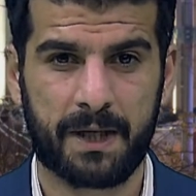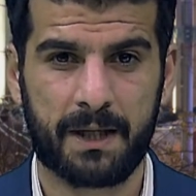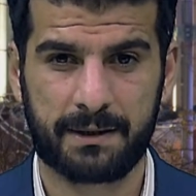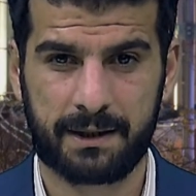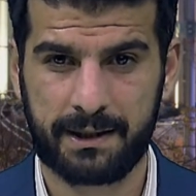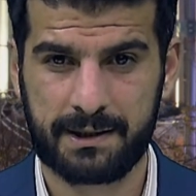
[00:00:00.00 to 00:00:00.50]

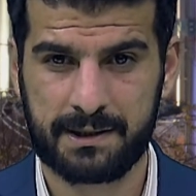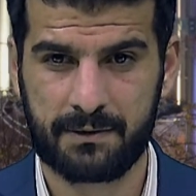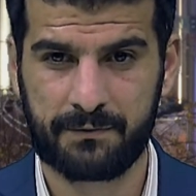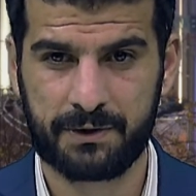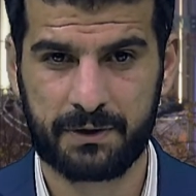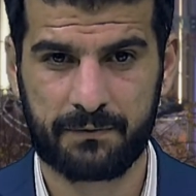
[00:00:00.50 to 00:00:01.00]
The latest
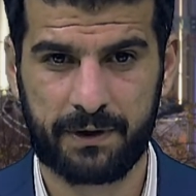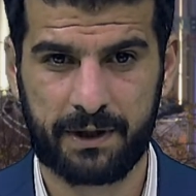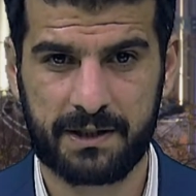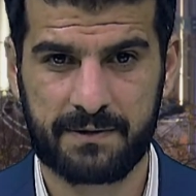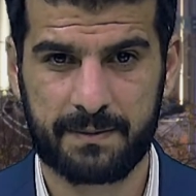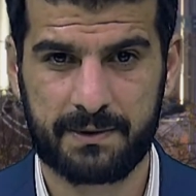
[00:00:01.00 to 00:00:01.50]
official
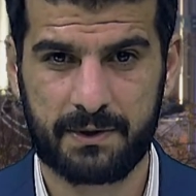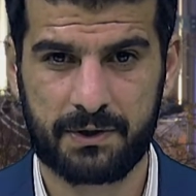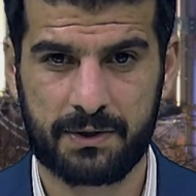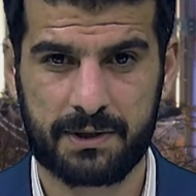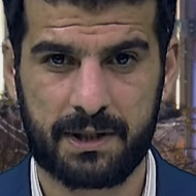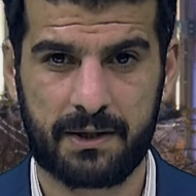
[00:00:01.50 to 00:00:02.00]
figures from
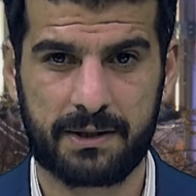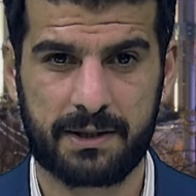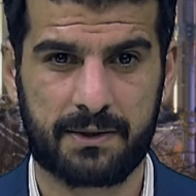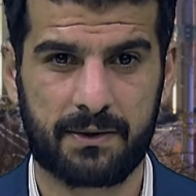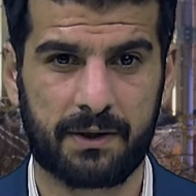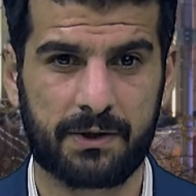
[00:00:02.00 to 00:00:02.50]
Social Security
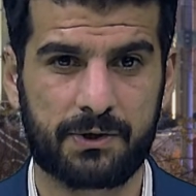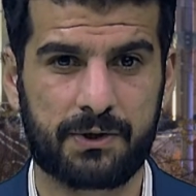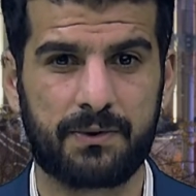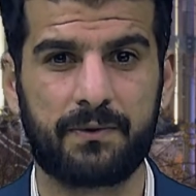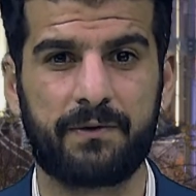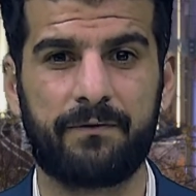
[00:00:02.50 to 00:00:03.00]
Scotland
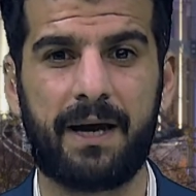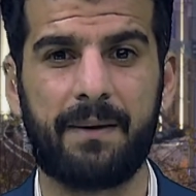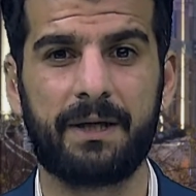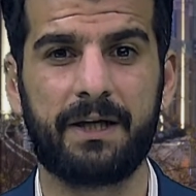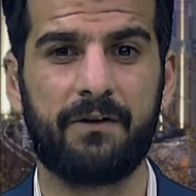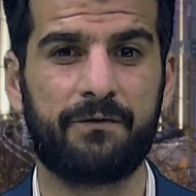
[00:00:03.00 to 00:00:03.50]
show the
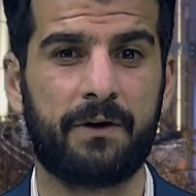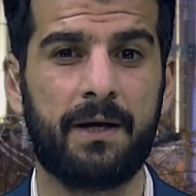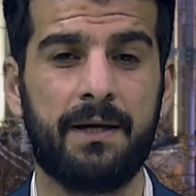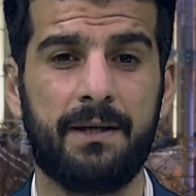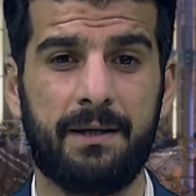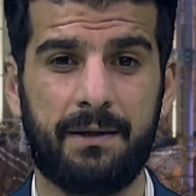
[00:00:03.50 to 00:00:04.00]

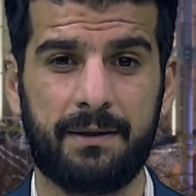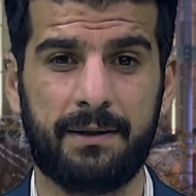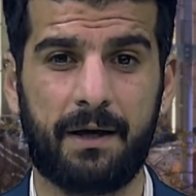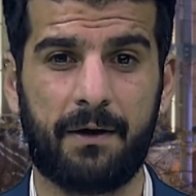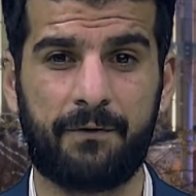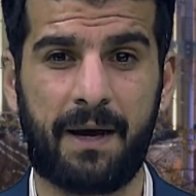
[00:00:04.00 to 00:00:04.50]

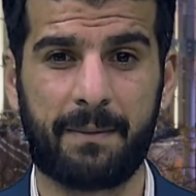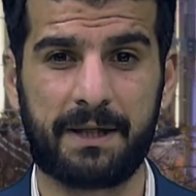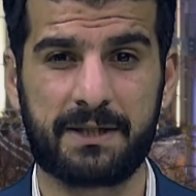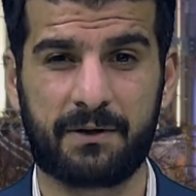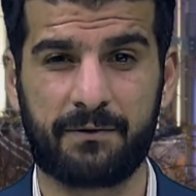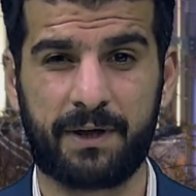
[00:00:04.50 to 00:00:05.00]

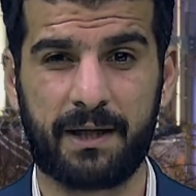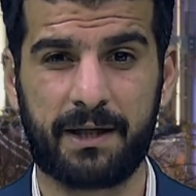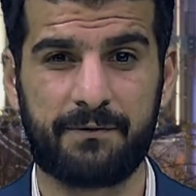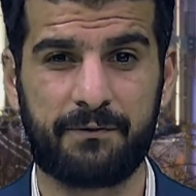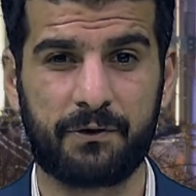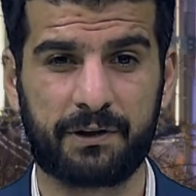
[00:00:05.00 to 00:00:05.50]
families of
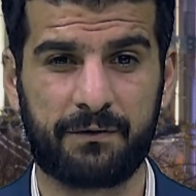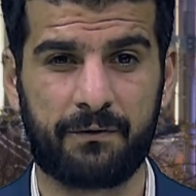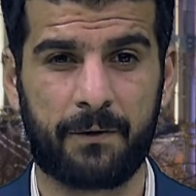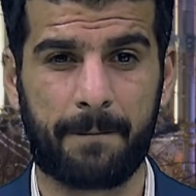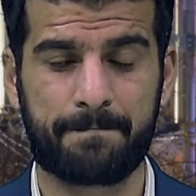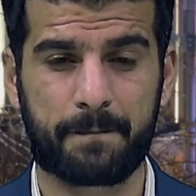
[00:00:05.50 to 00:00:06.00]
nearly
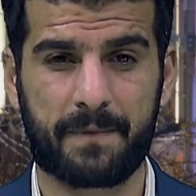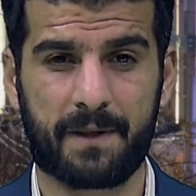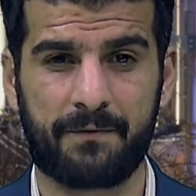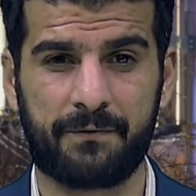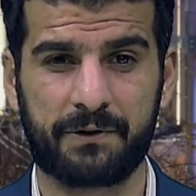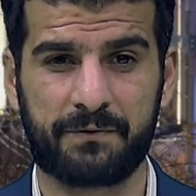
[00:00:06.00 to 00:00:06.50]

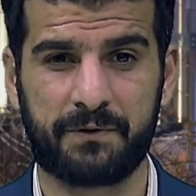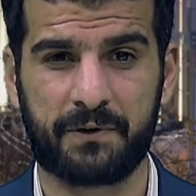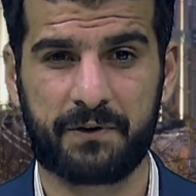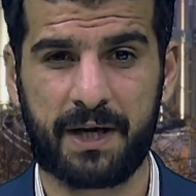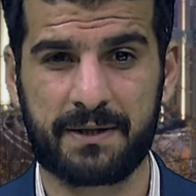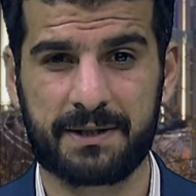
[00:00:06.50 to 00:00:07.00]

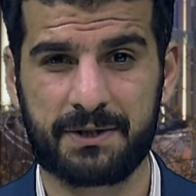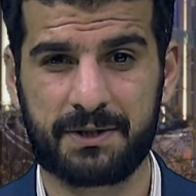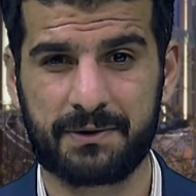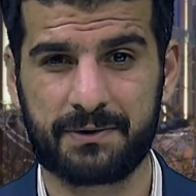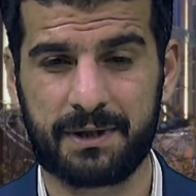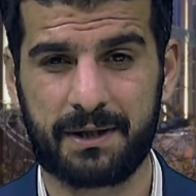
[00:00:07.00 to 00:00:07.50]
44,000
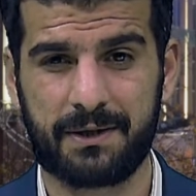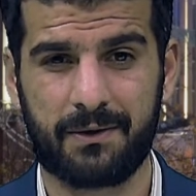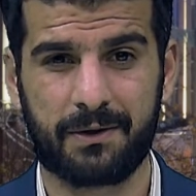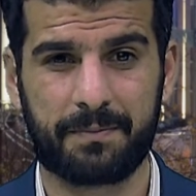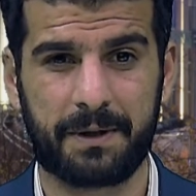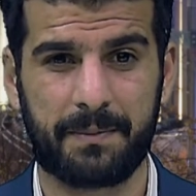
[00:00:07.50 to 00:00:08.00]
children and
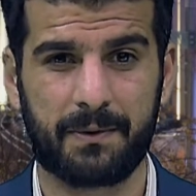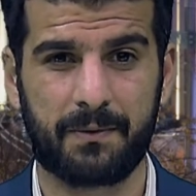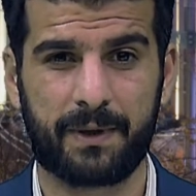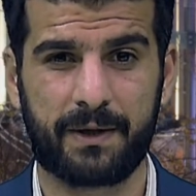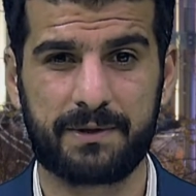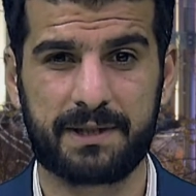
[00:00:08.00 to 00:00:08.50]
young people
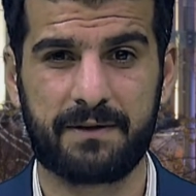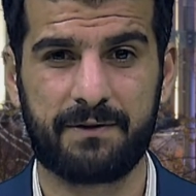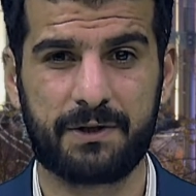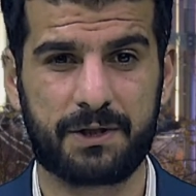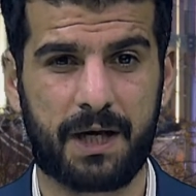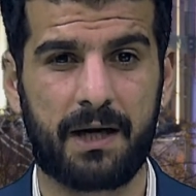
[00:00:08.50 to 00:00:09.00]
were
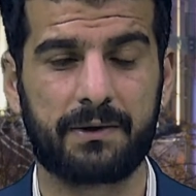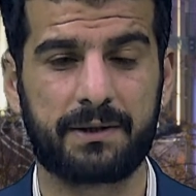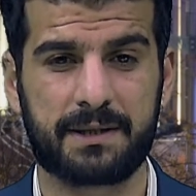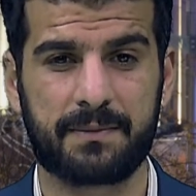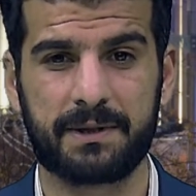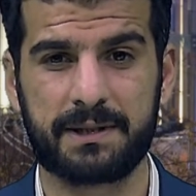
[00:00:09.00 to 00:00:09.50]
receiving child
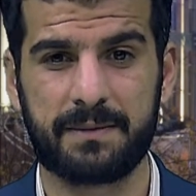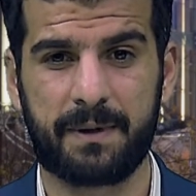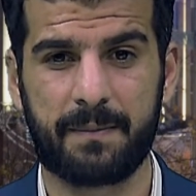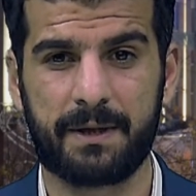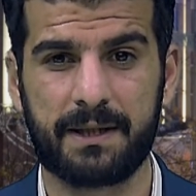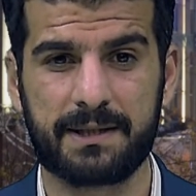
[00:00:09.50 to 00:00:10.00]
disability
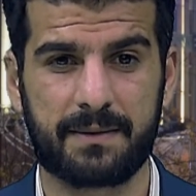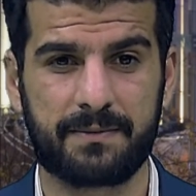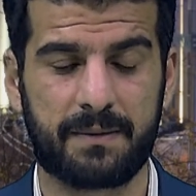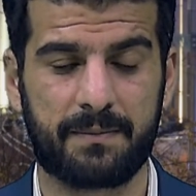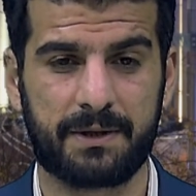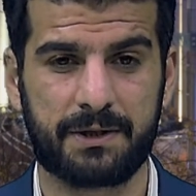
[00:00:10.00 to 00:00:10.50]
payment in
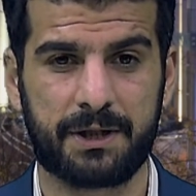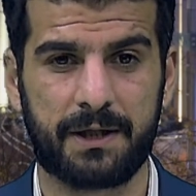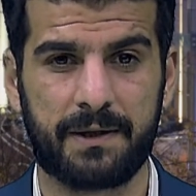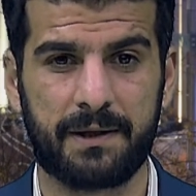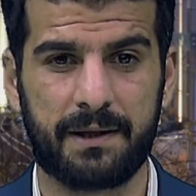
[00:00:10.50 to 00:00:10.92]
September this year.